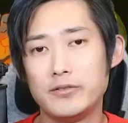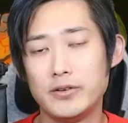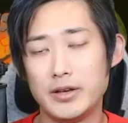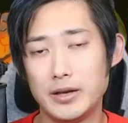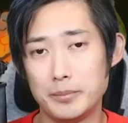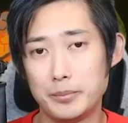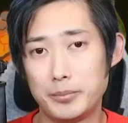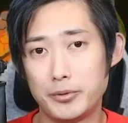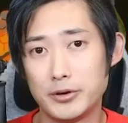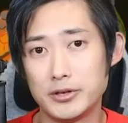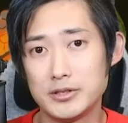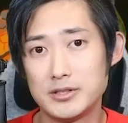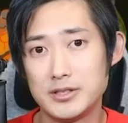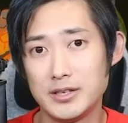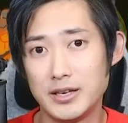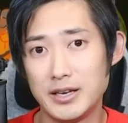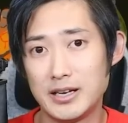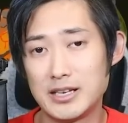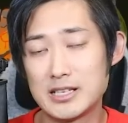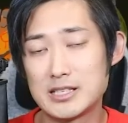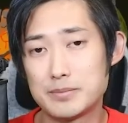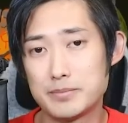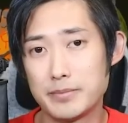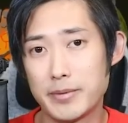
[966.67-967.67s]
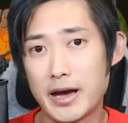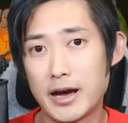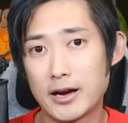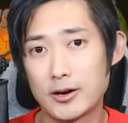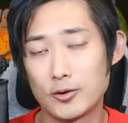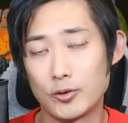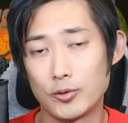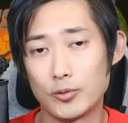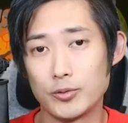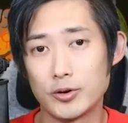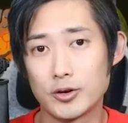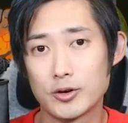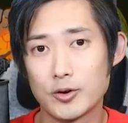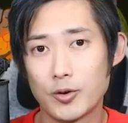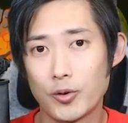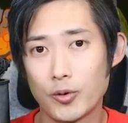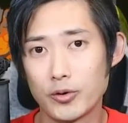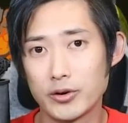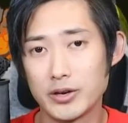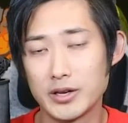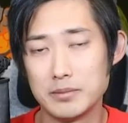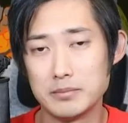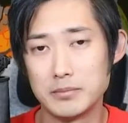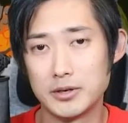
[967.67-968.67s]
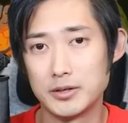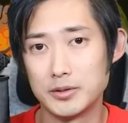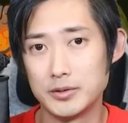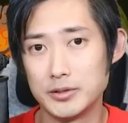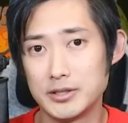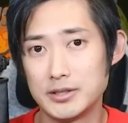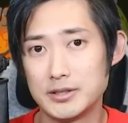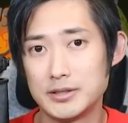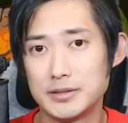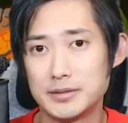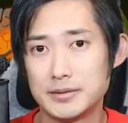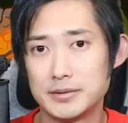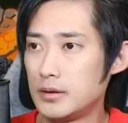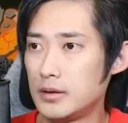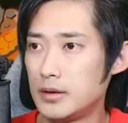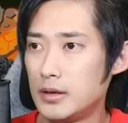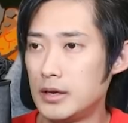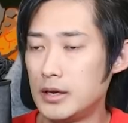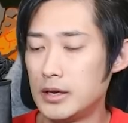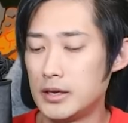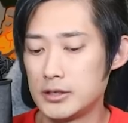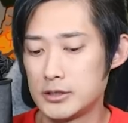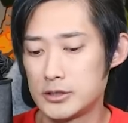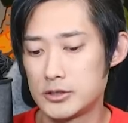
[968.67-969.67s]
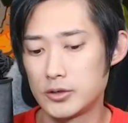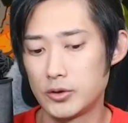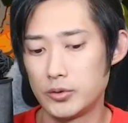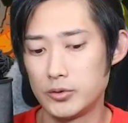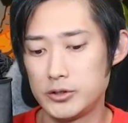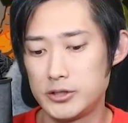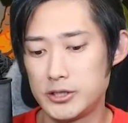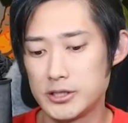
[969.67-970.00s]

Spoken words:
of inputs in its macro recording mode. So